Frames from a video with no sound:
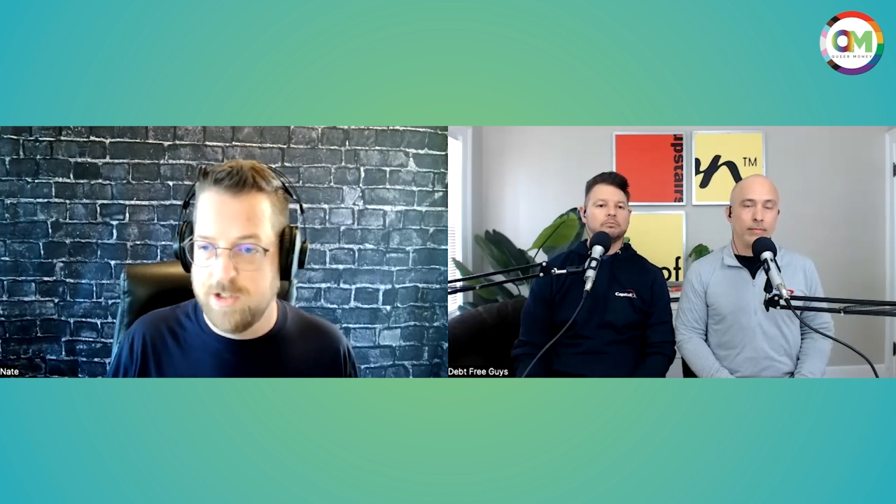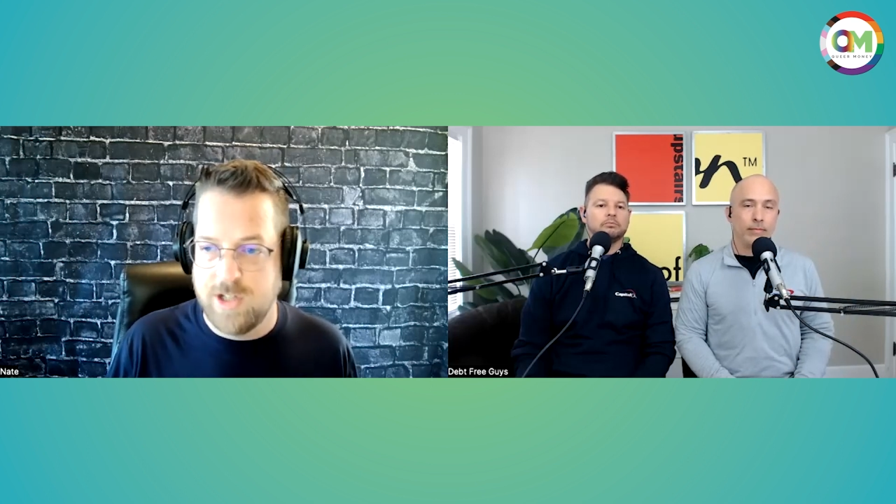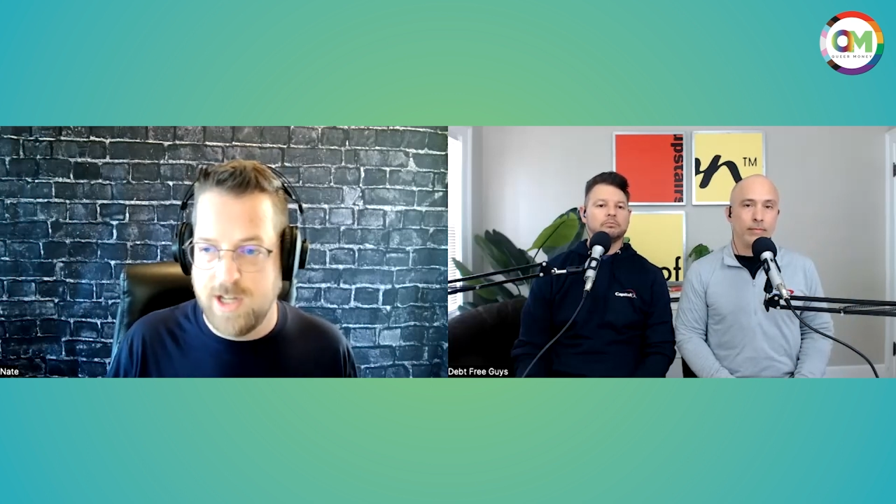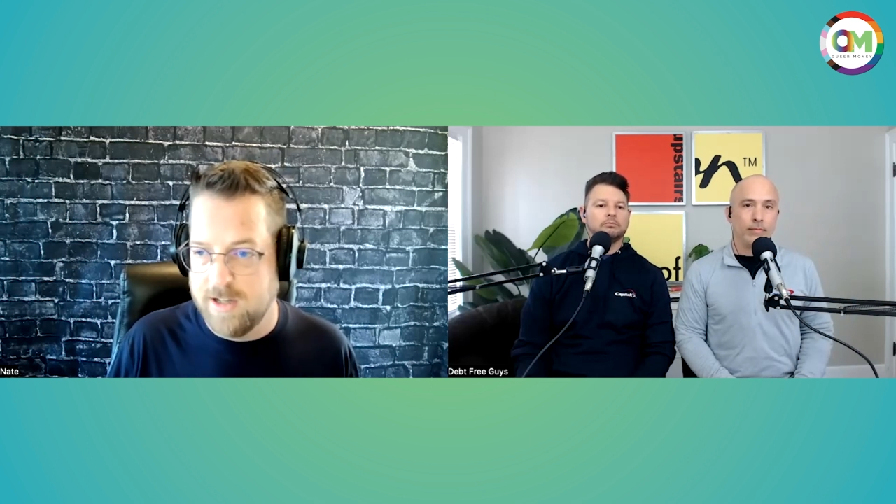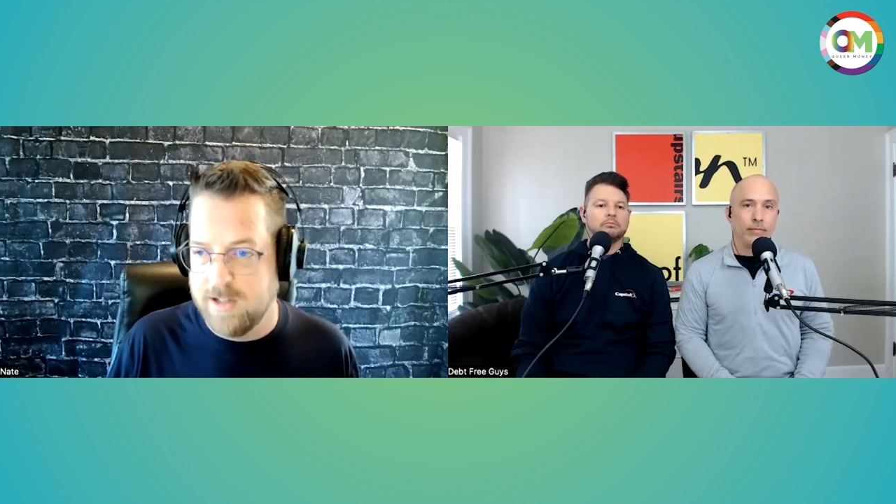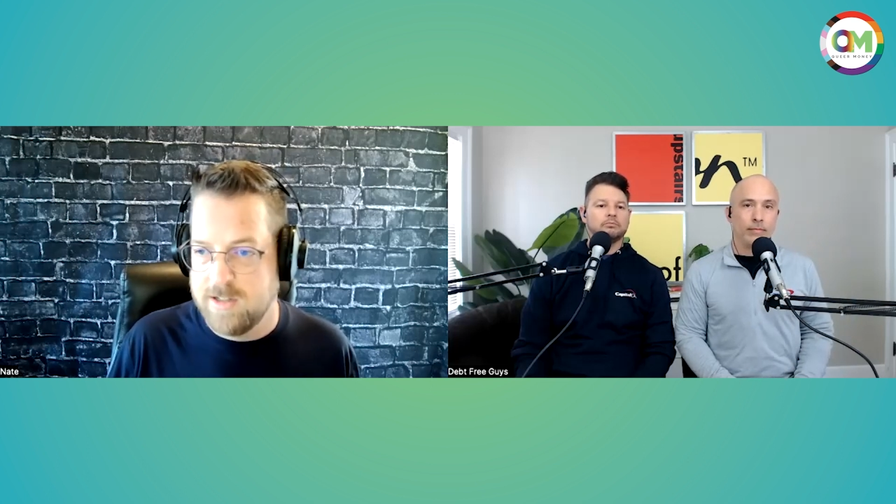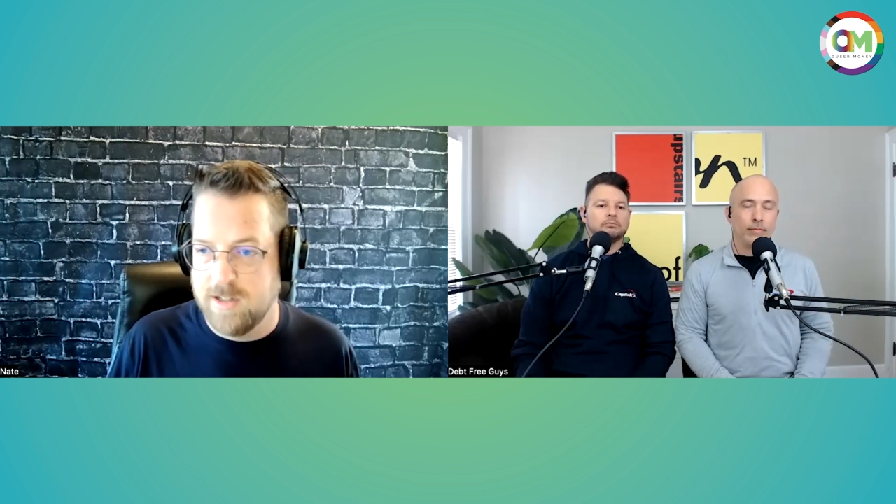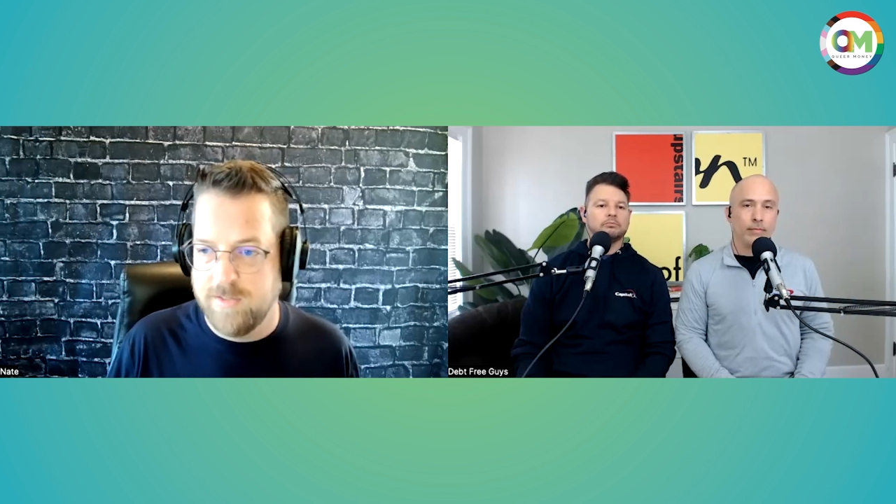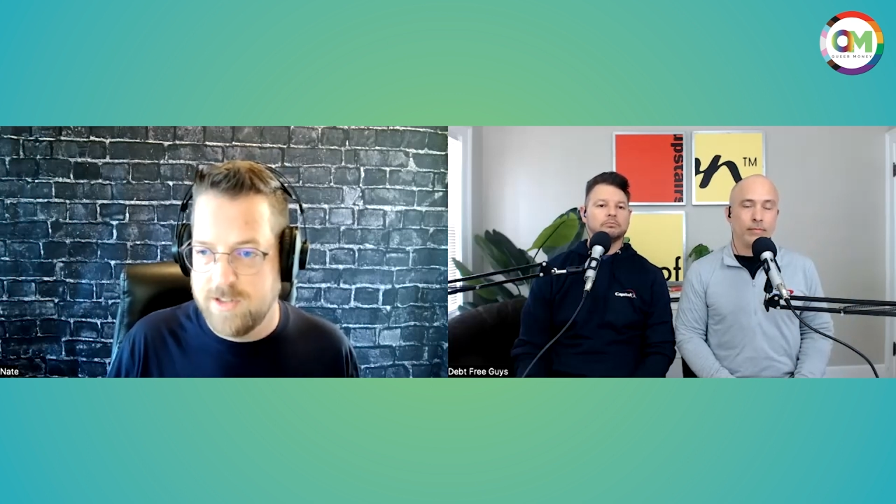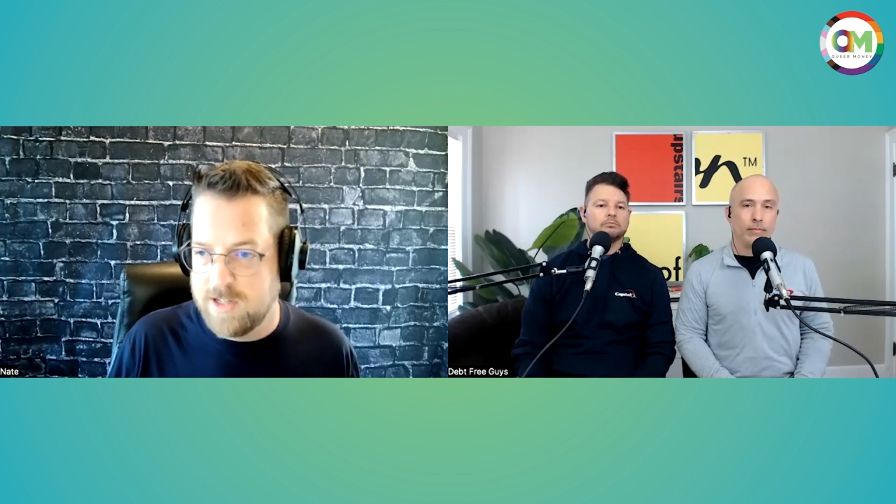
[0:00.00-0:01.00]
shares
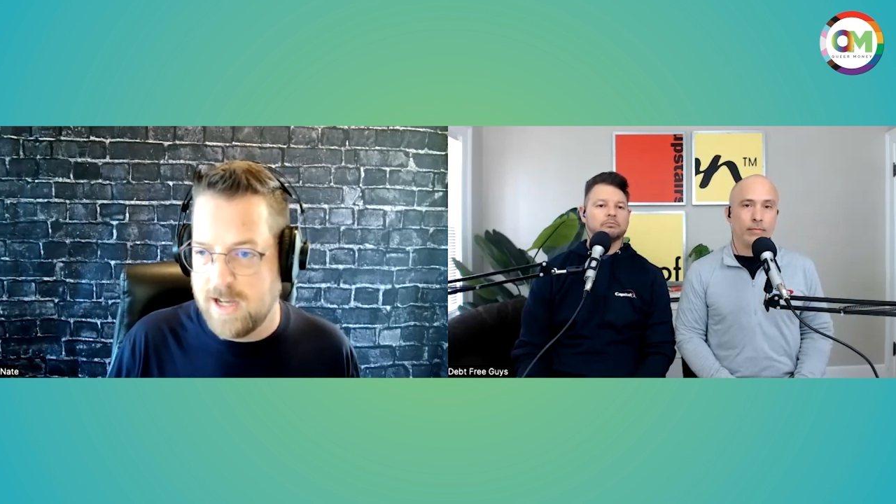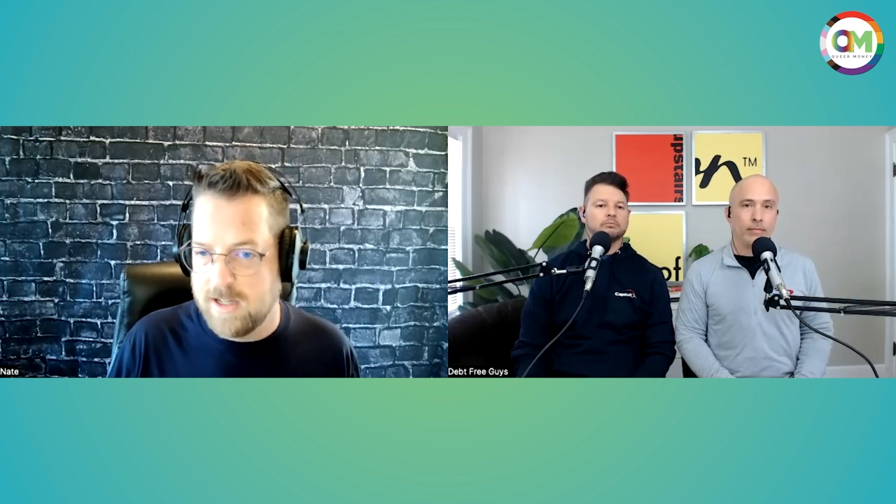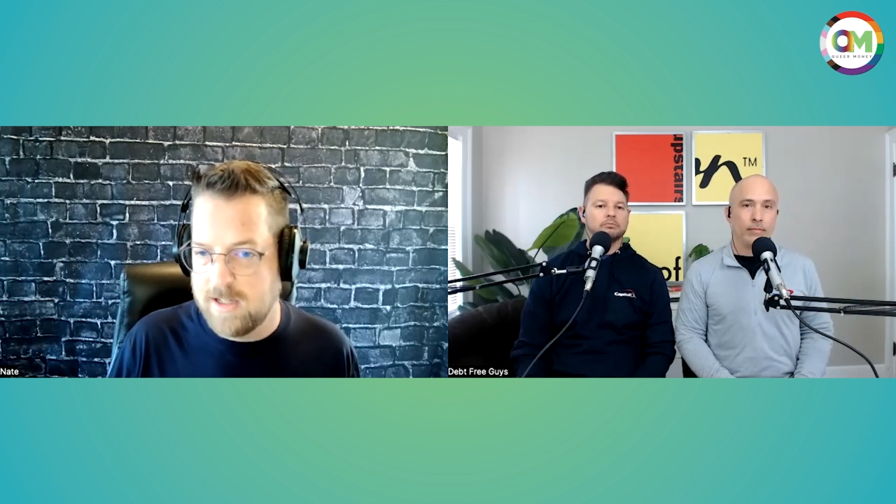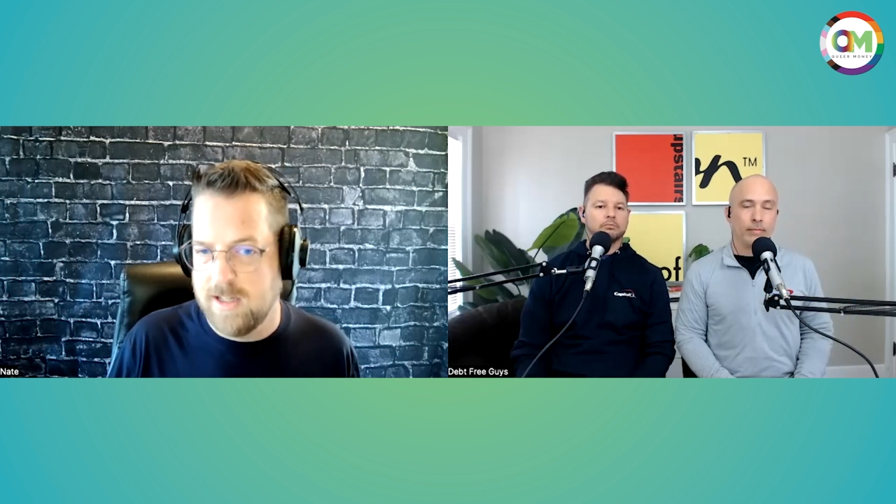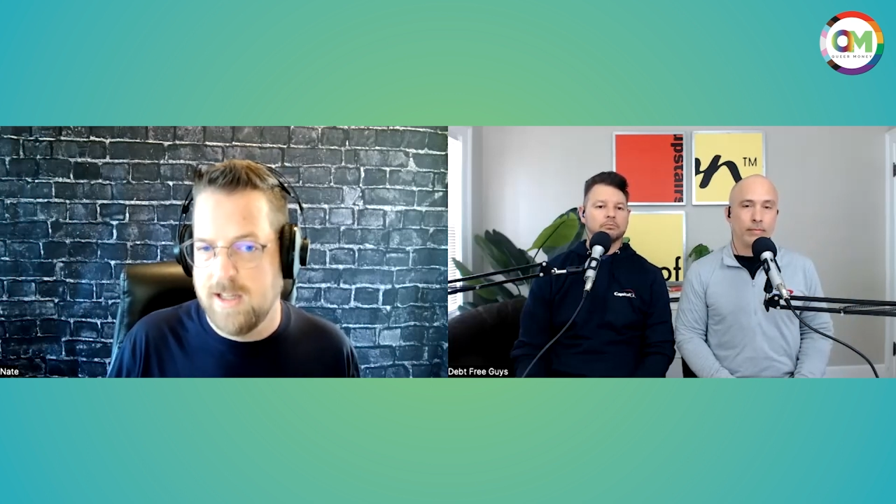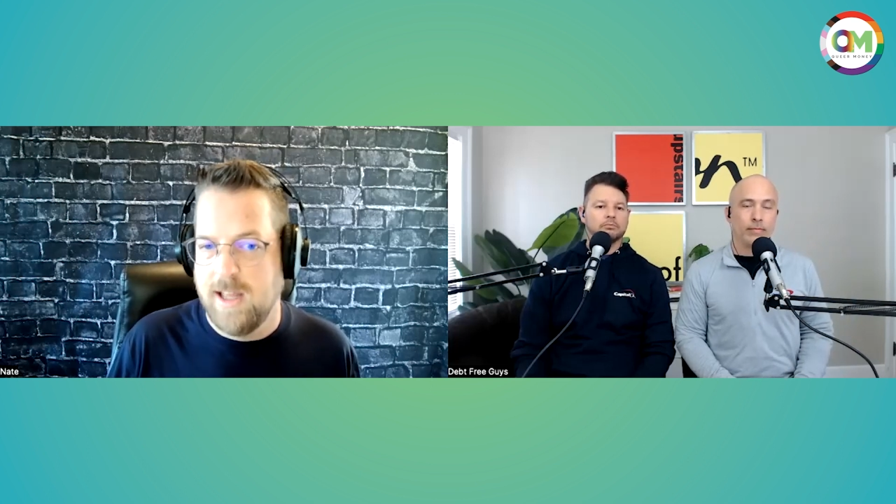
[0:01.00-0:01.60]
of the stock